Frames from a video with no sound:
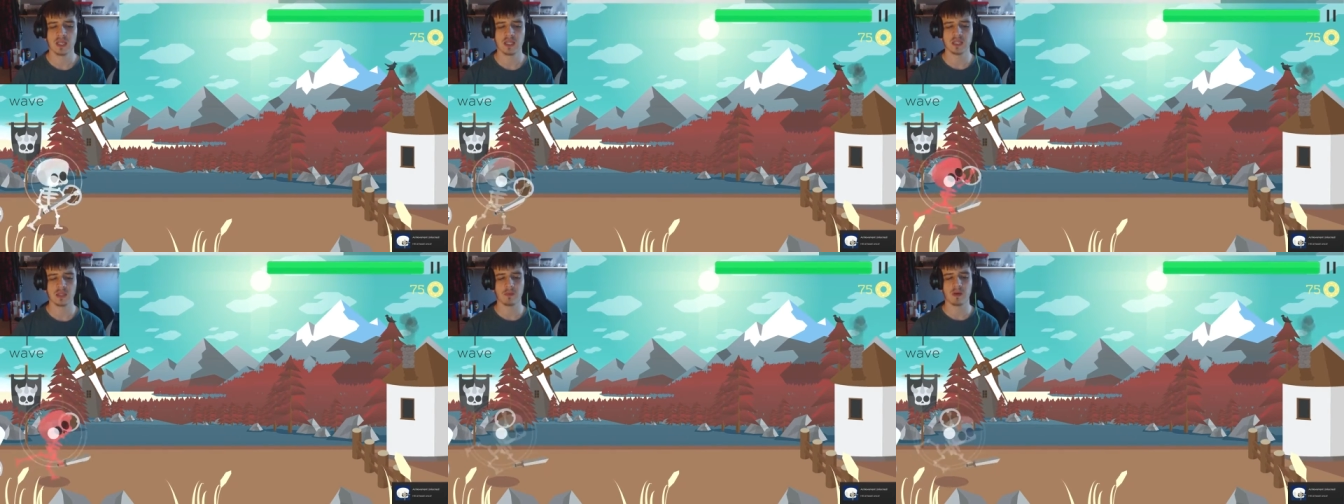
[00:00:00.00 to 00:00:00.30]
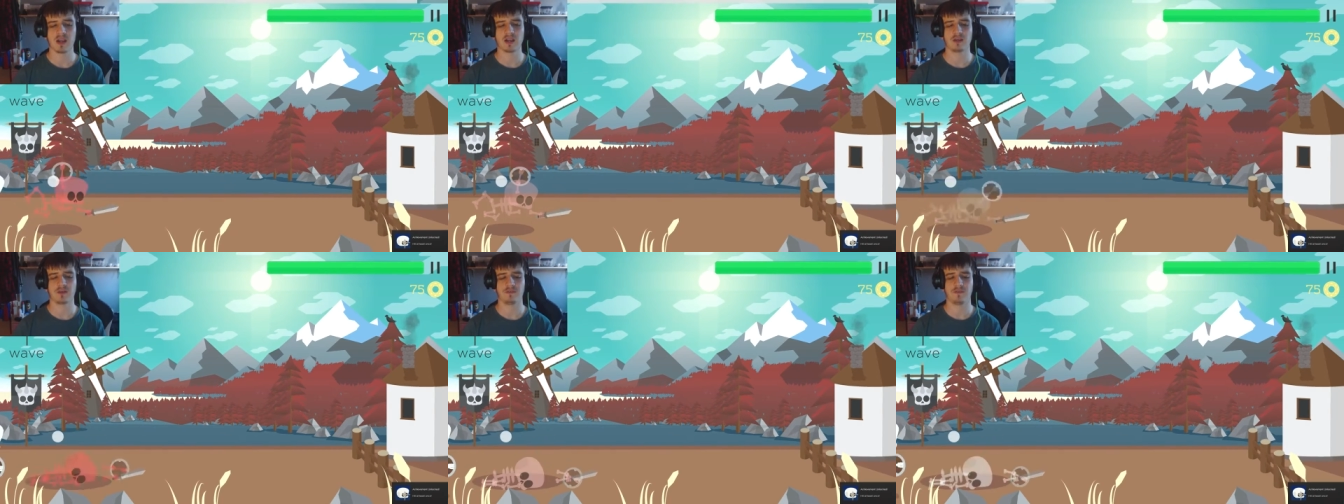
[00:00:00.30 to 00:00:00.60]
in
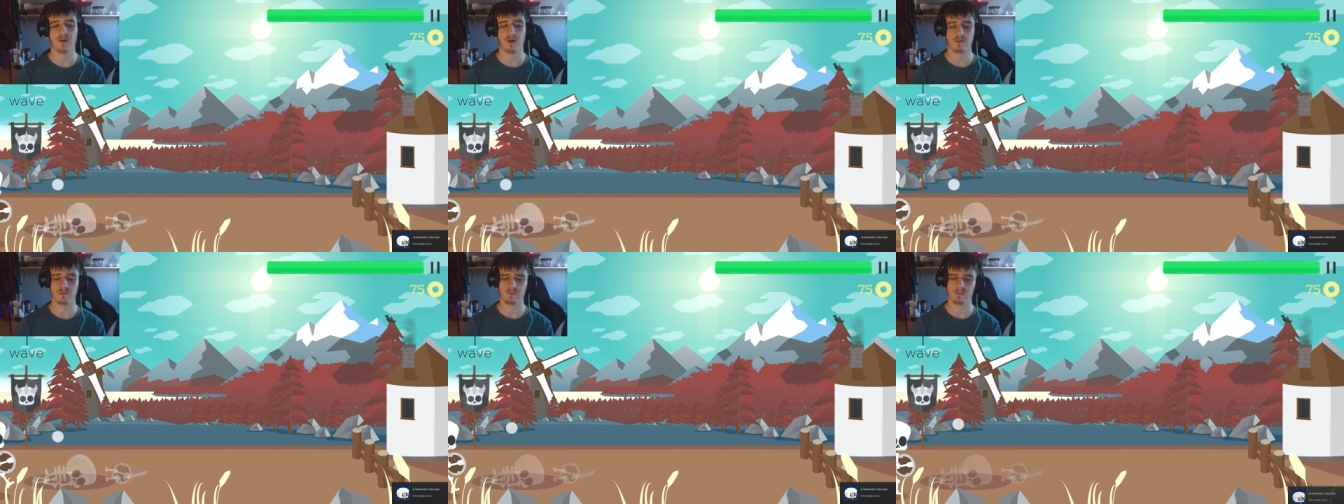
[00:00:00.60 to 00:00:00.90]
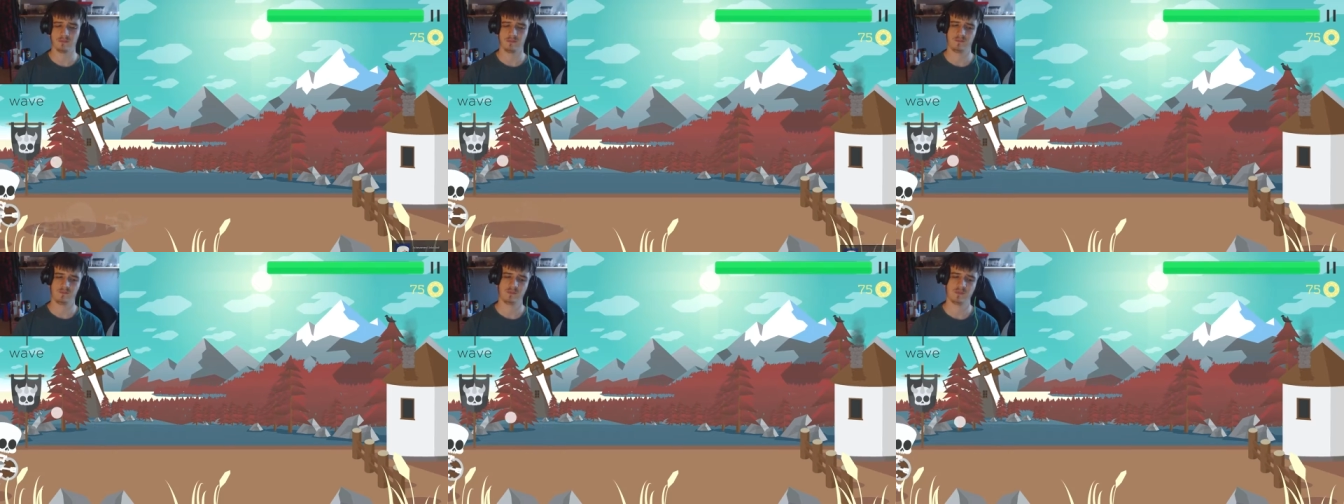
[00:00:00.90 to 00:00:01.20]
the
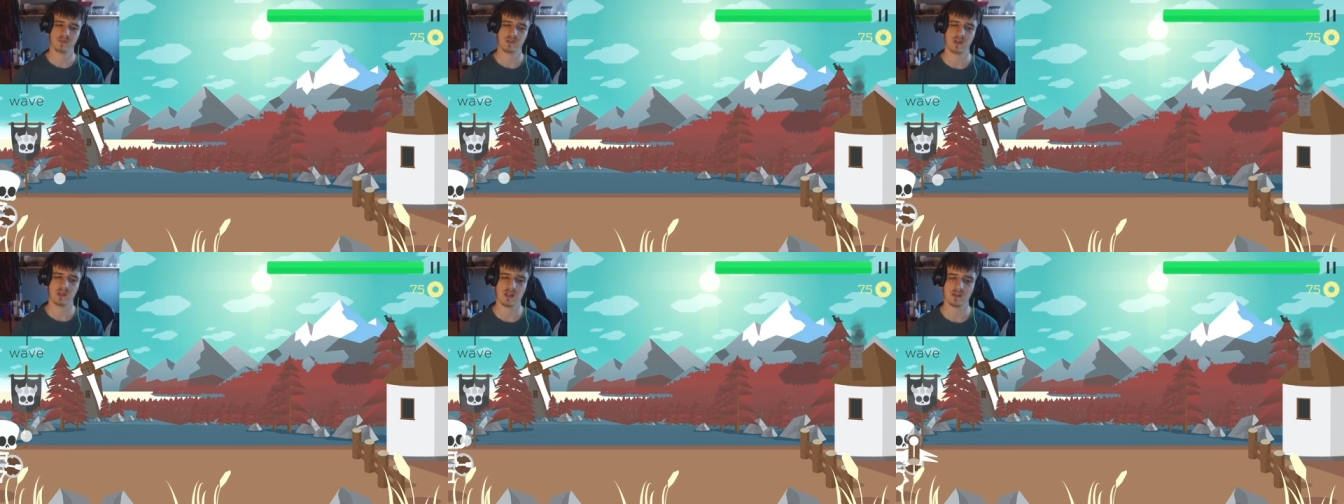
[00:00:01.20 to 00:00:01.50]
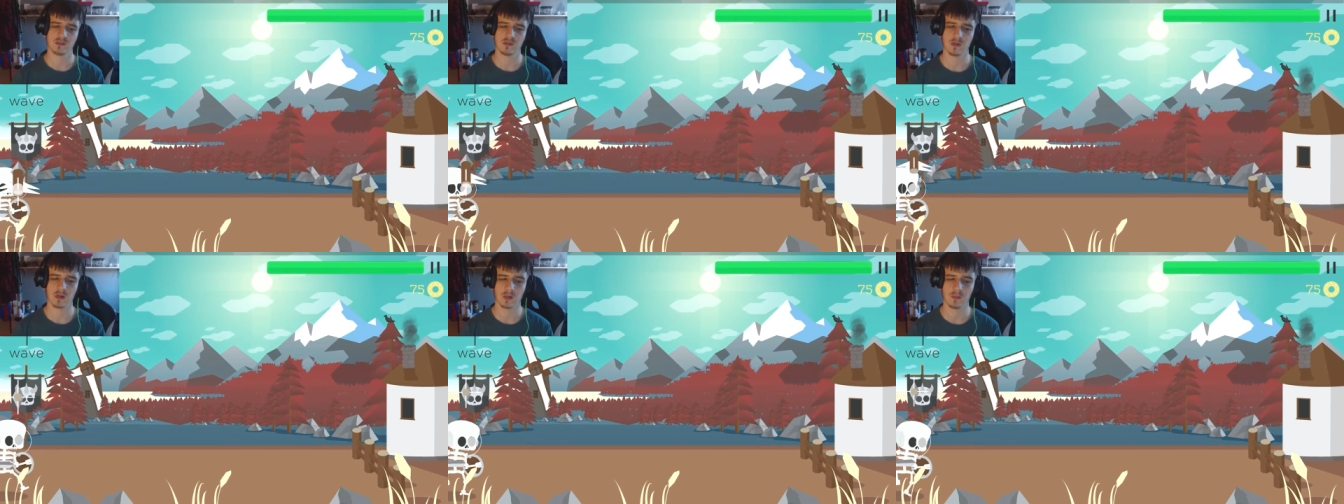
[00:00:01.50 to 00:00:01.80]
microphone,
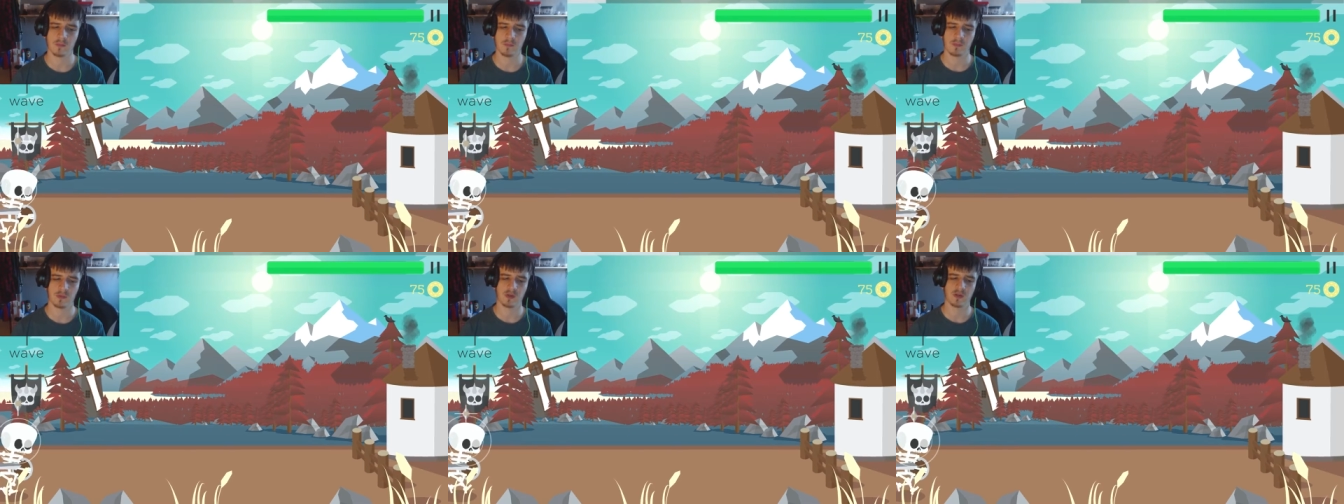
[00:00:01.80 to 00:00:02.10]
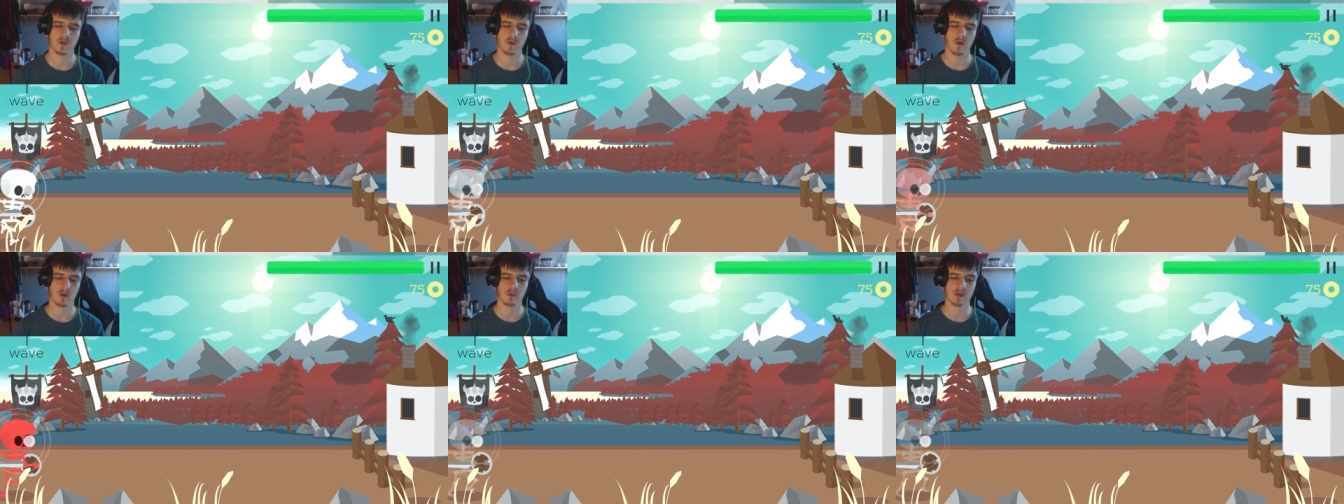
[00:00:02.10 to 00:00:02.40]
so that's not gonna be
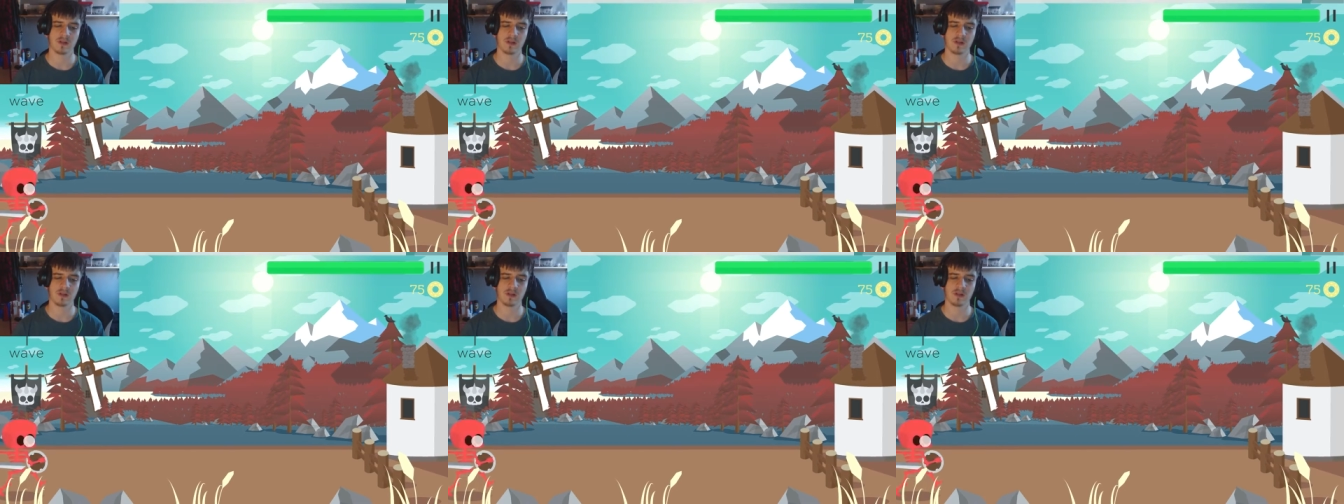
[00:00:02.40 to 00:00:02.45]
pretty cool.